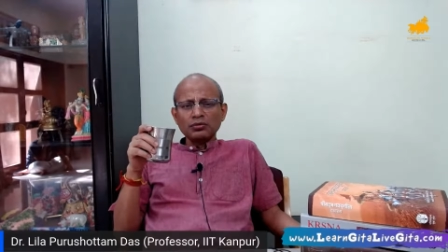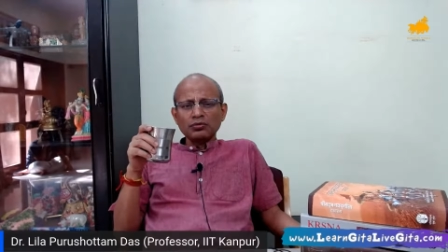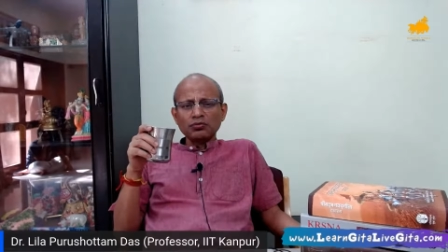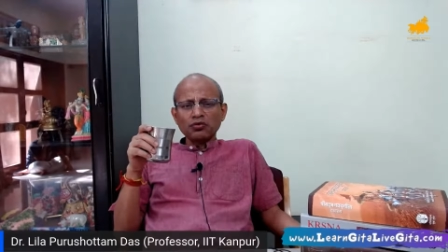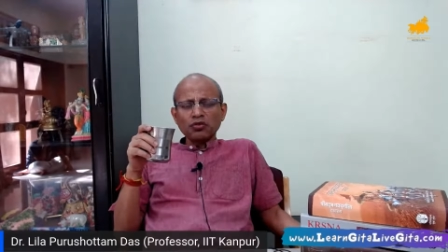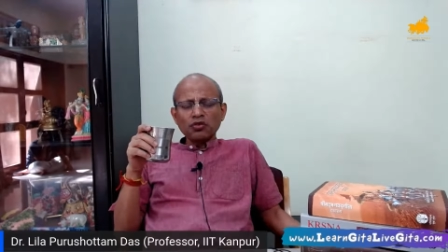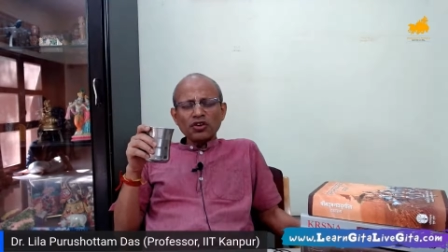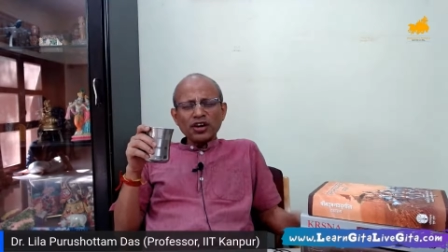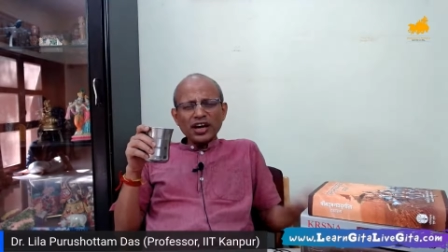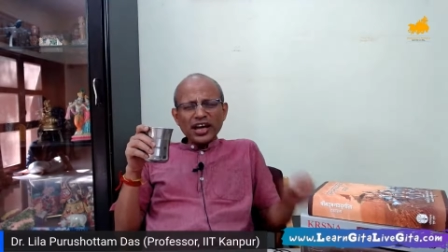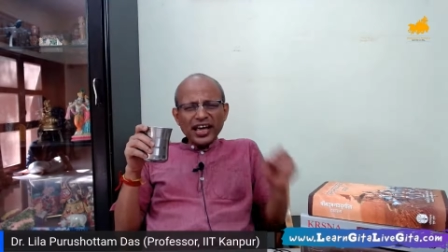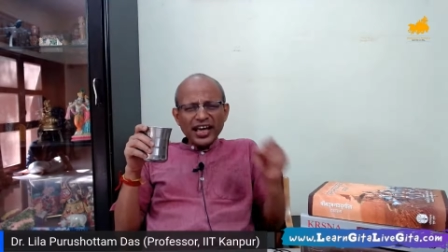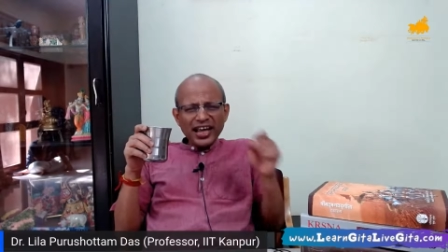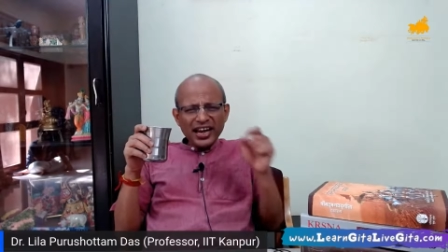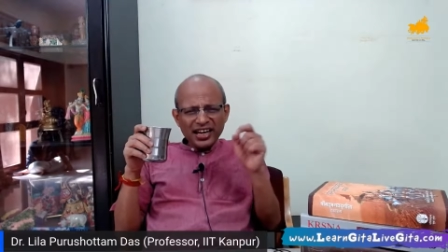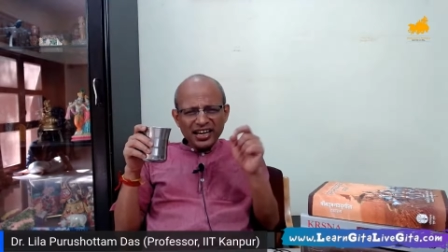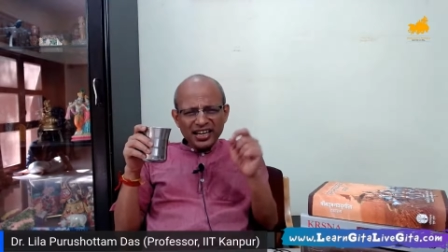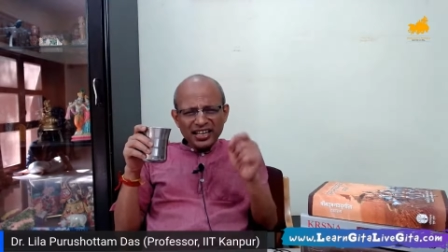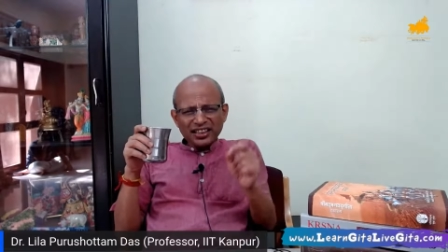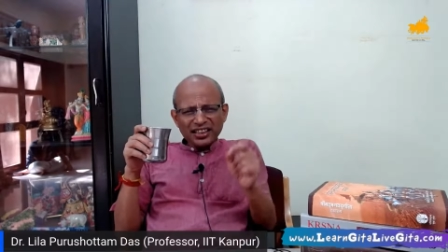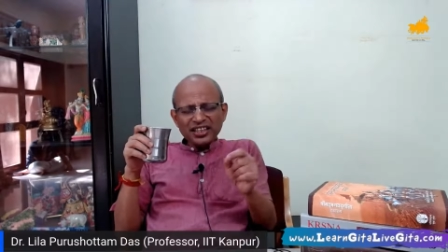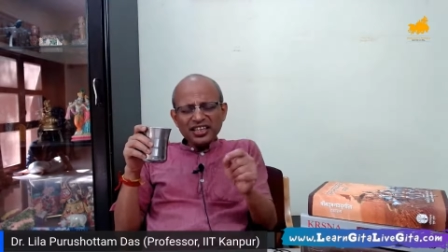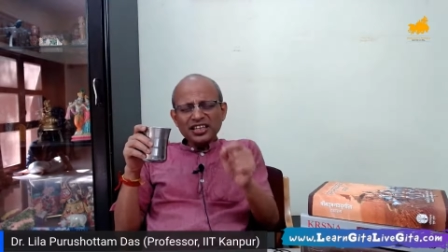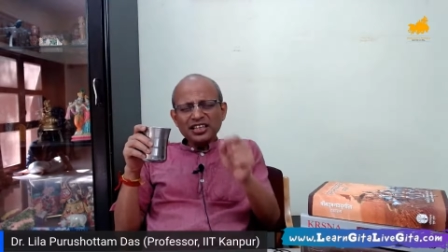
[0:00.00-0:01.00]
for
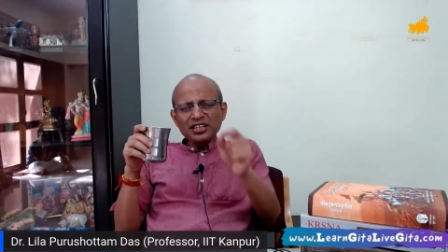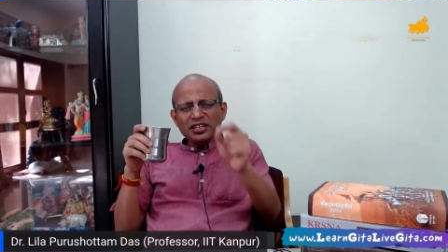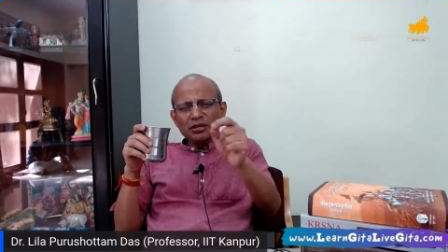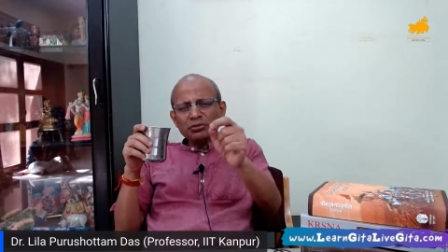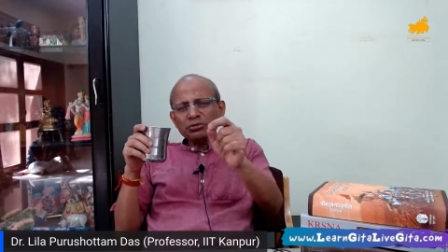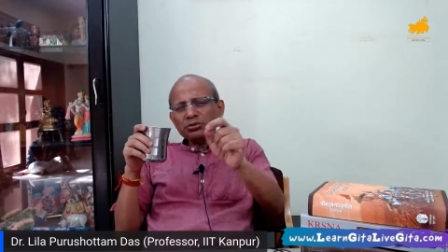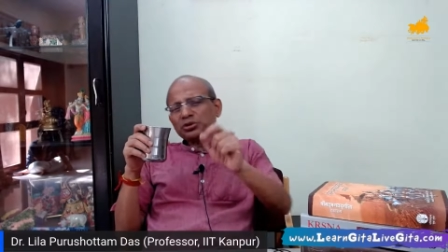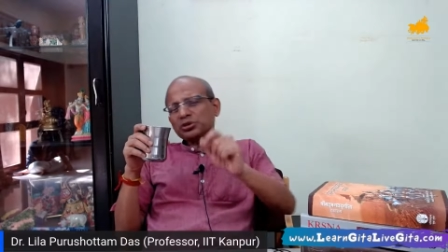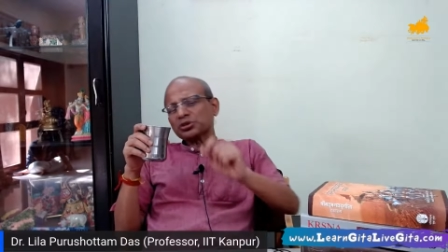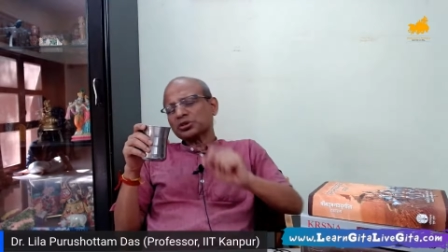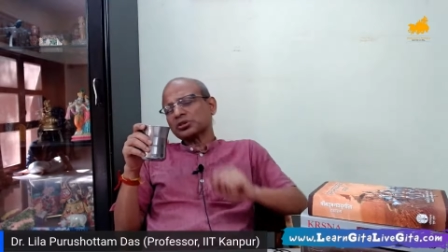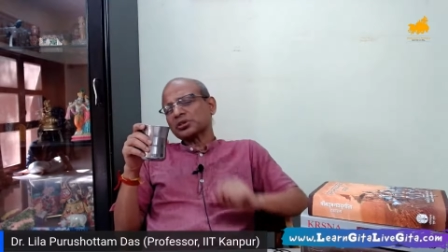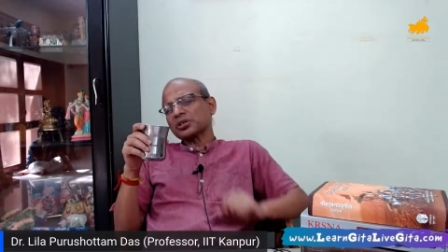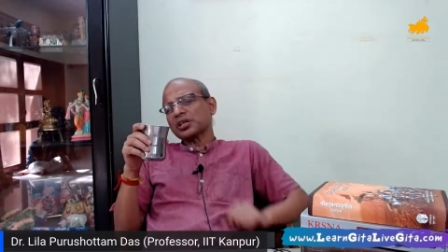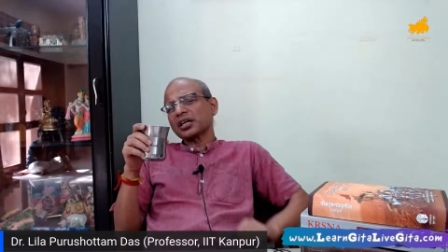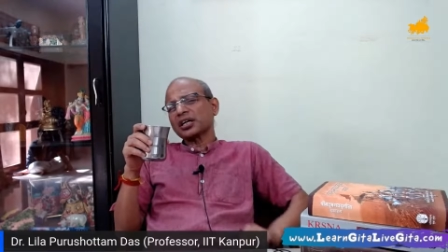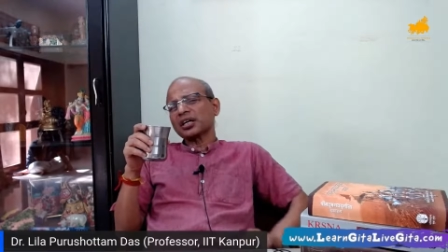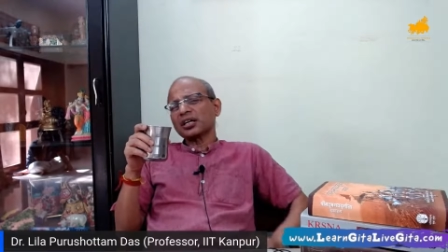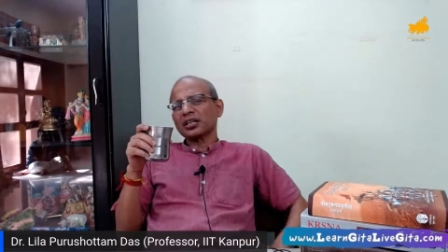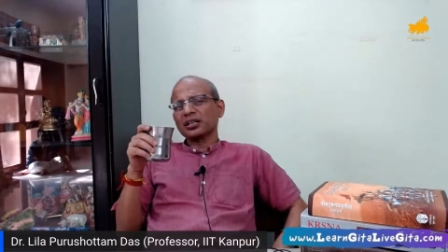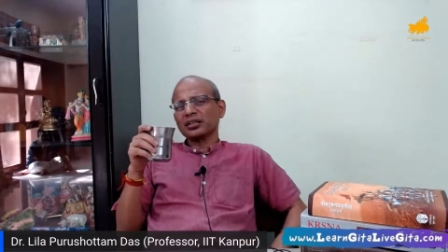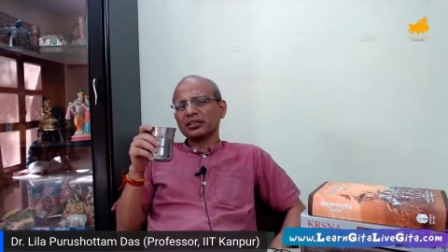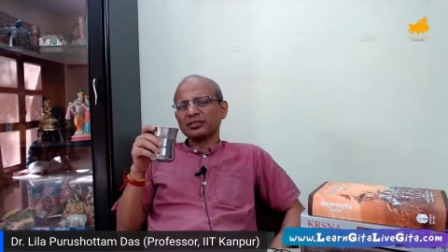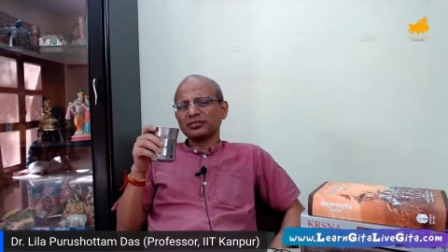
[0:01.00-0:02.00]
anything you have to
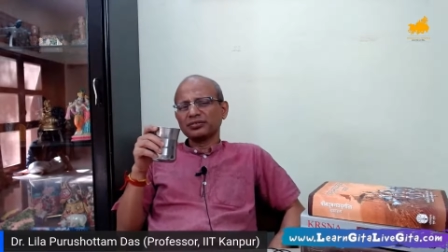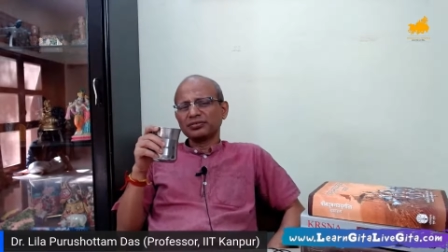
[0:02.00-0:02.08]
struggle.